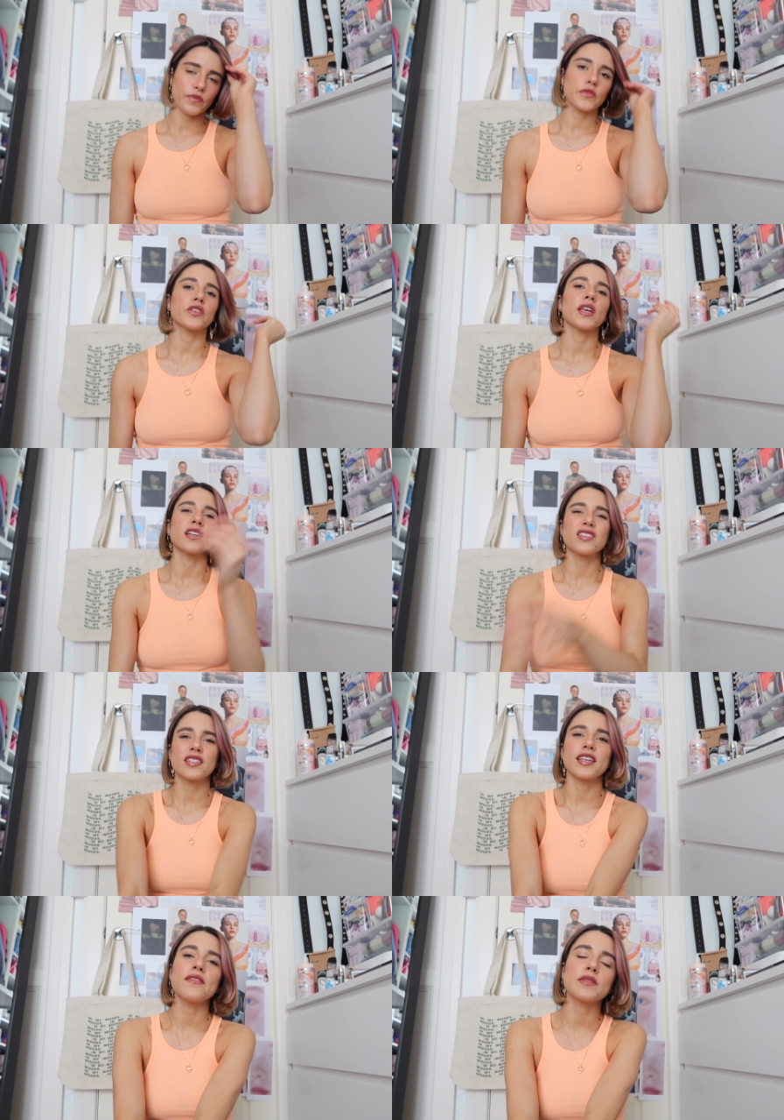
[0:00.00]
So yeah,
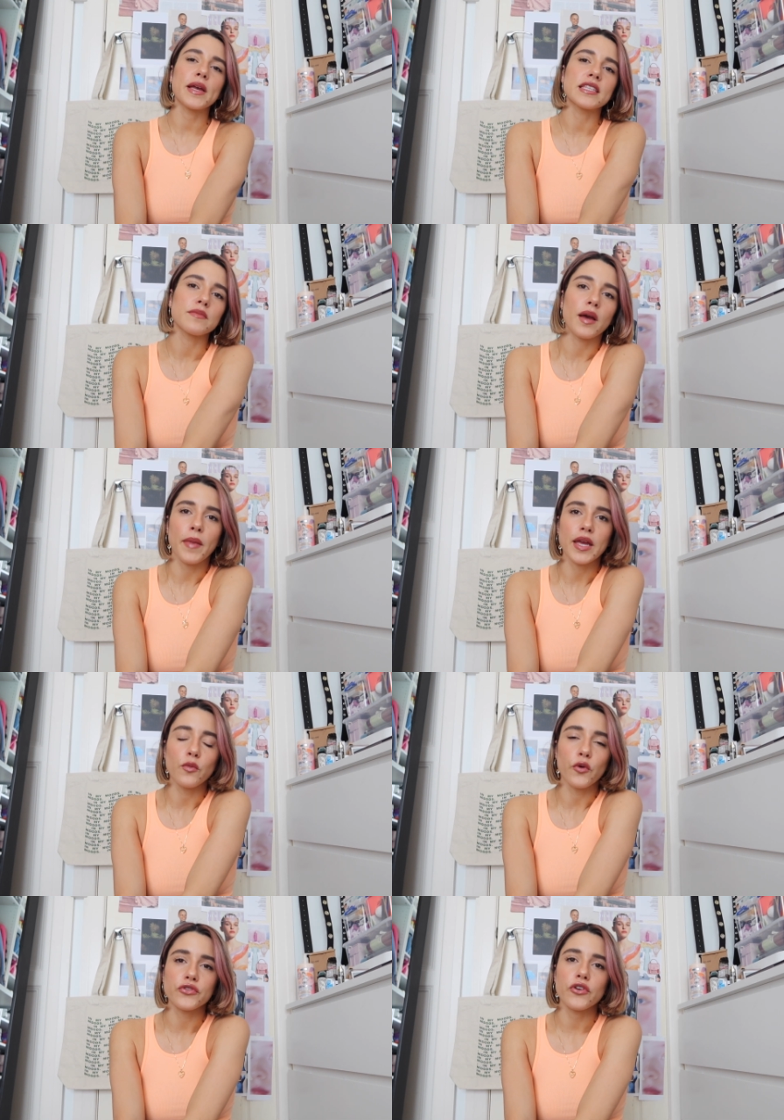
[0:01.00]
just save space in my main
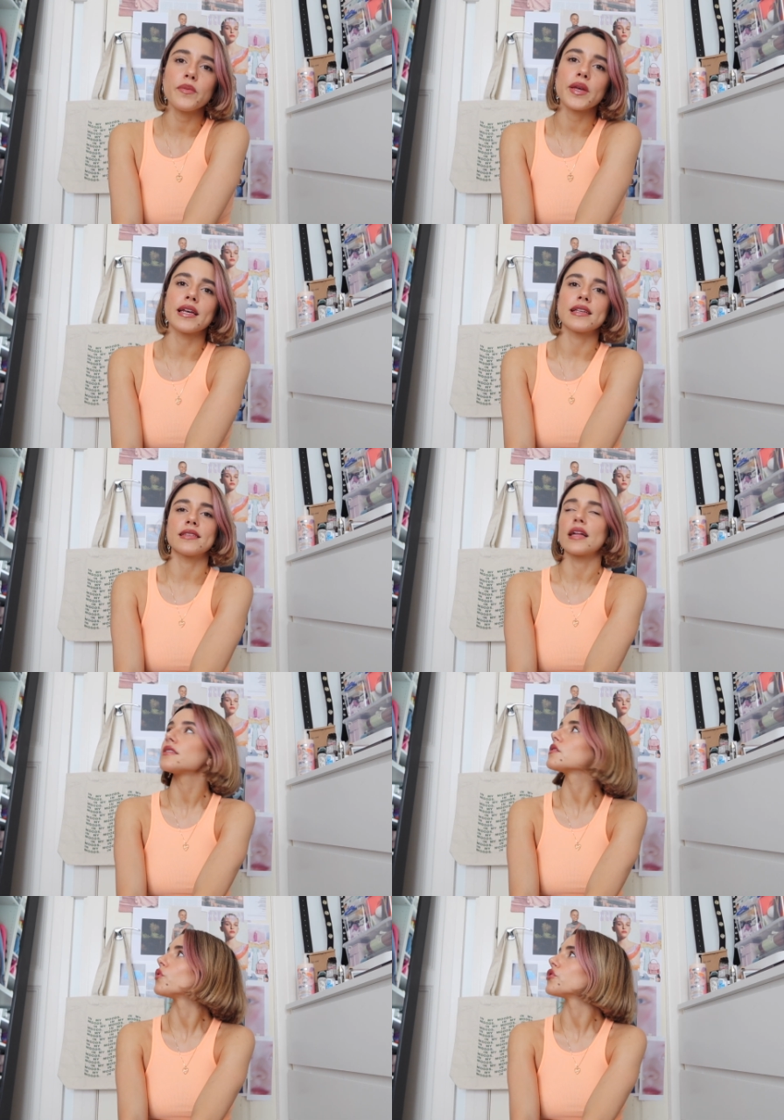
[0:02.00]
wardrobe because
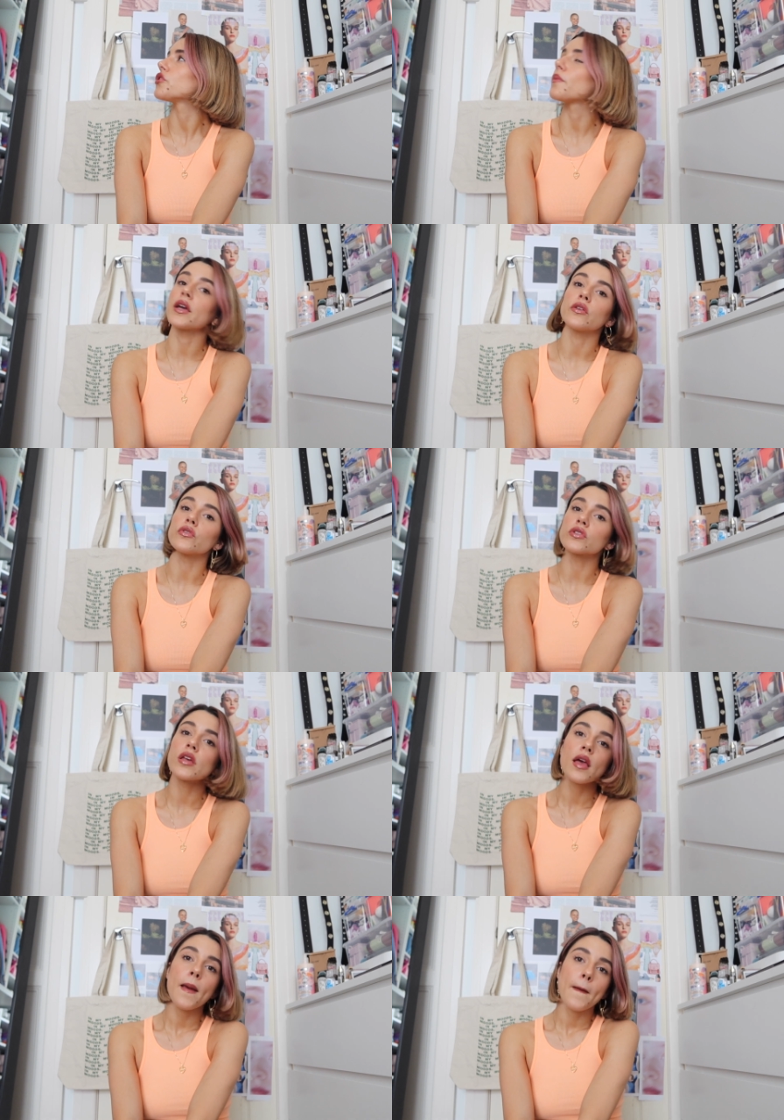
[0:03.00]
that's the wardrobe I use
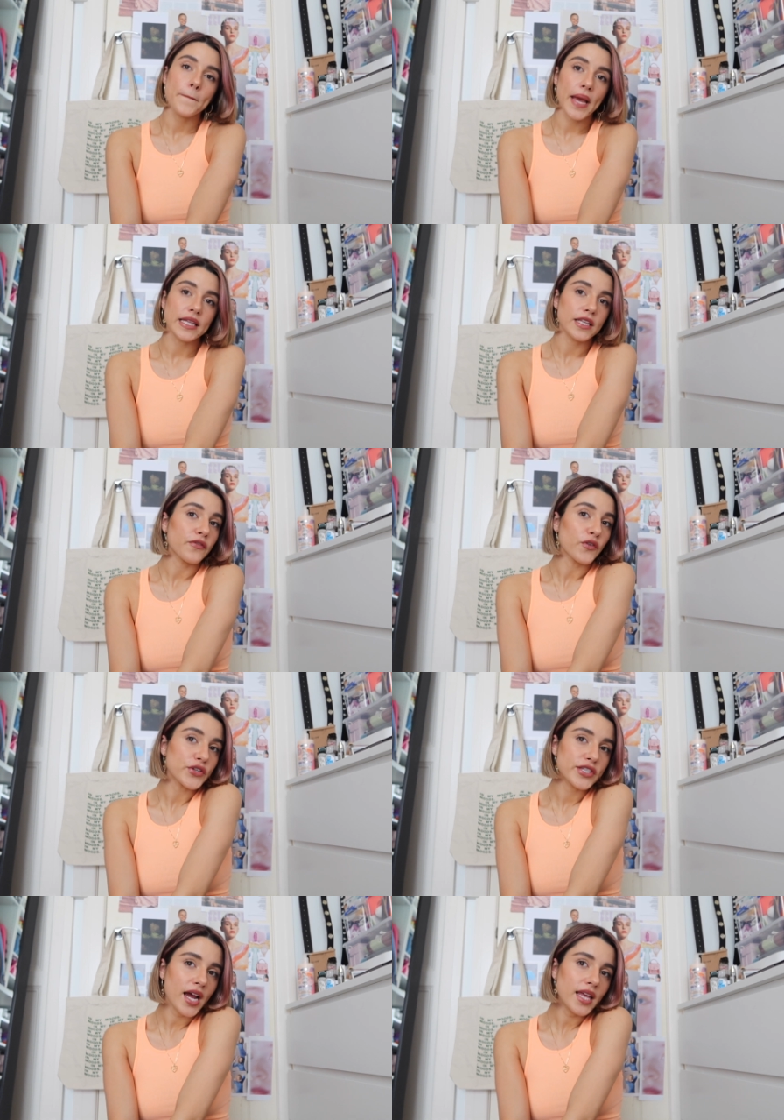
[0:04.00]
mainly for
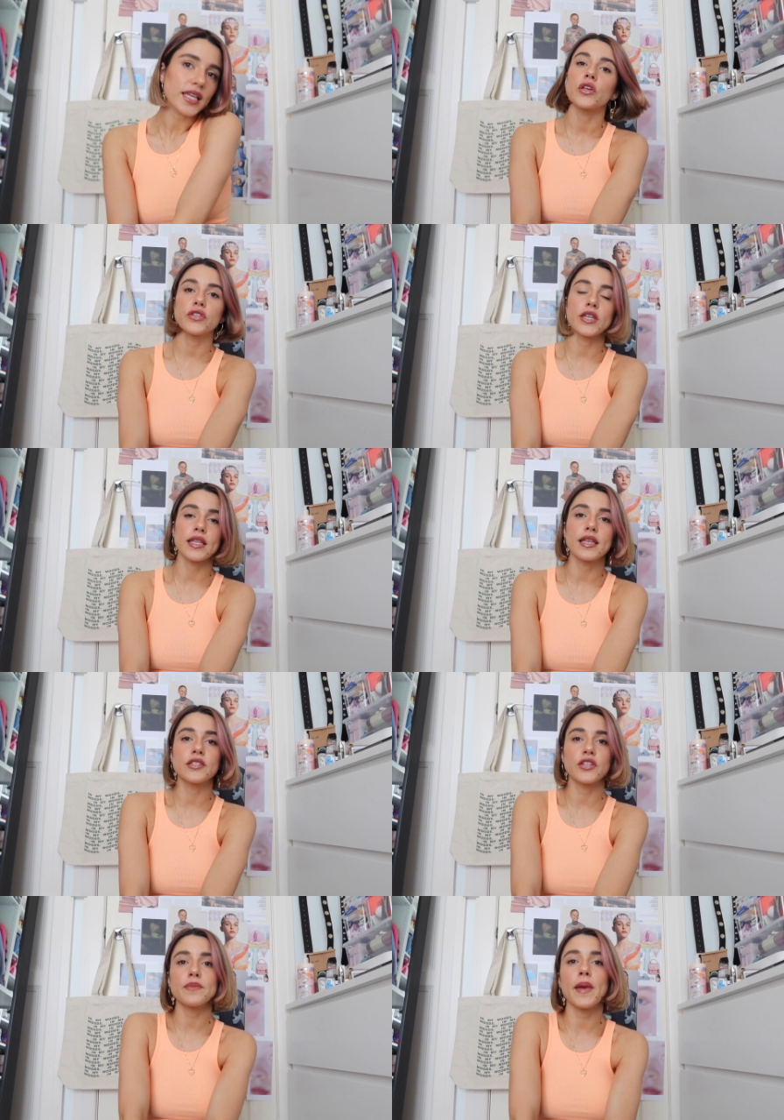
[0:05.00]
styling. So yeah,
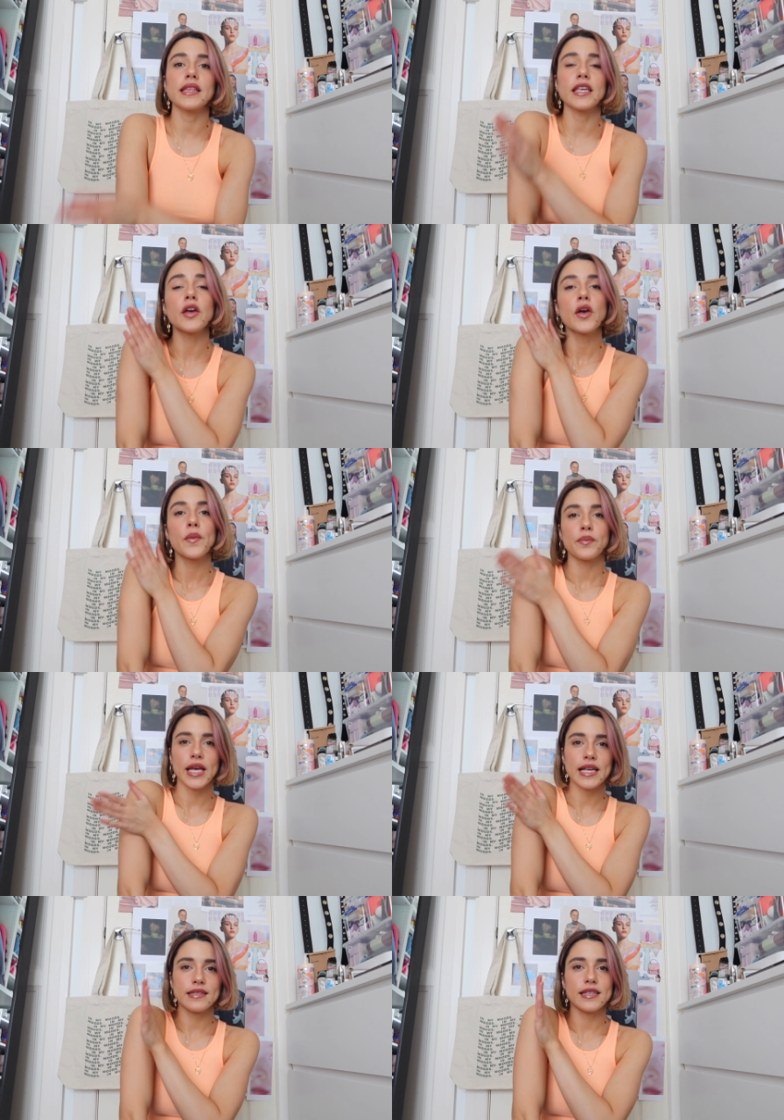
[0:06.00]
there's just mainly
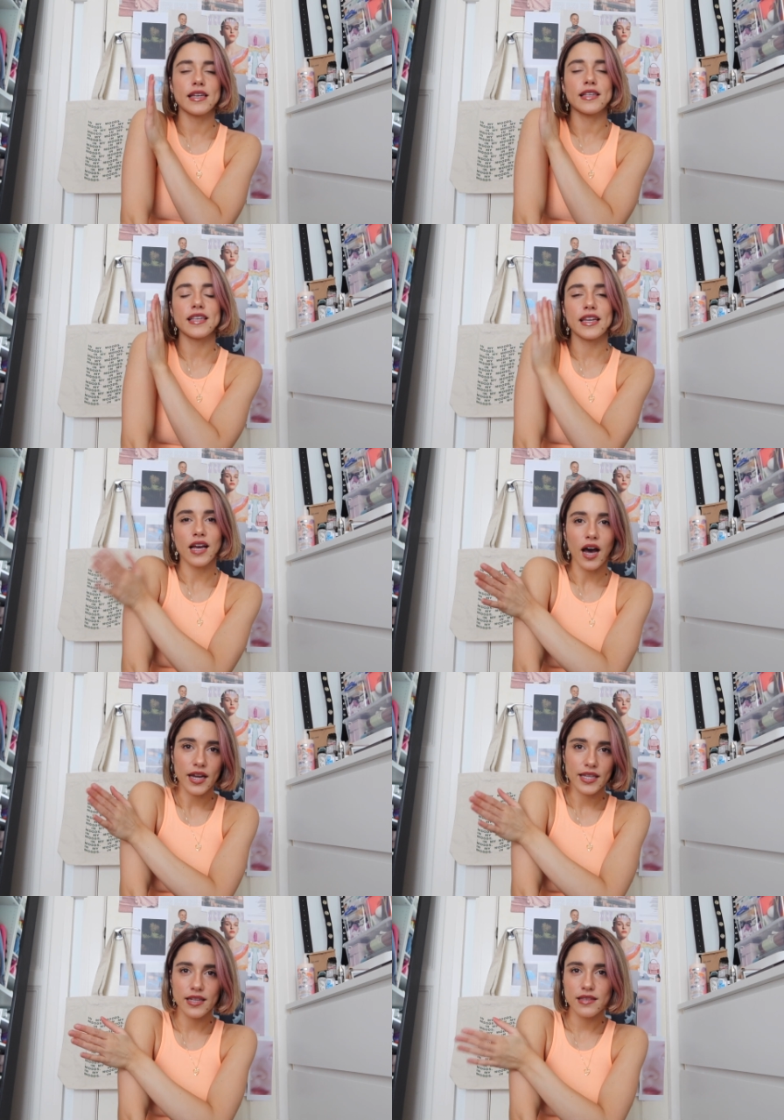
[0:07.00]
blazers and
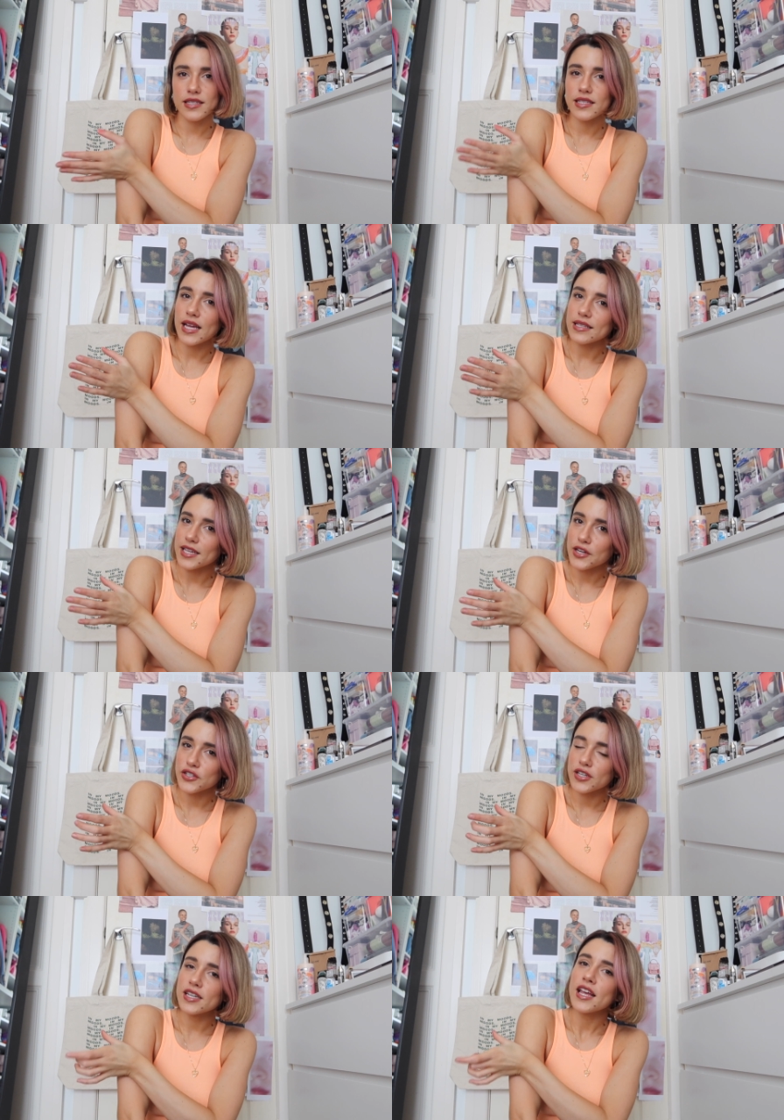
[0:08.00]
cardigans in that
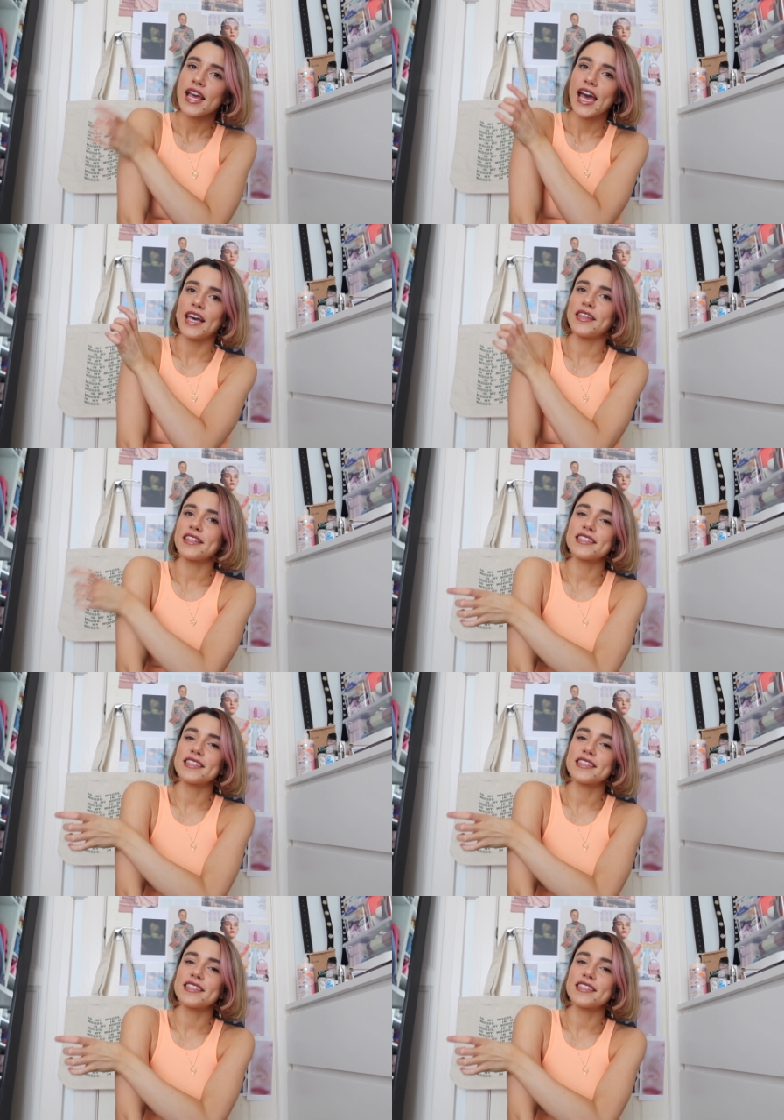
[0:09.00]
section, and then the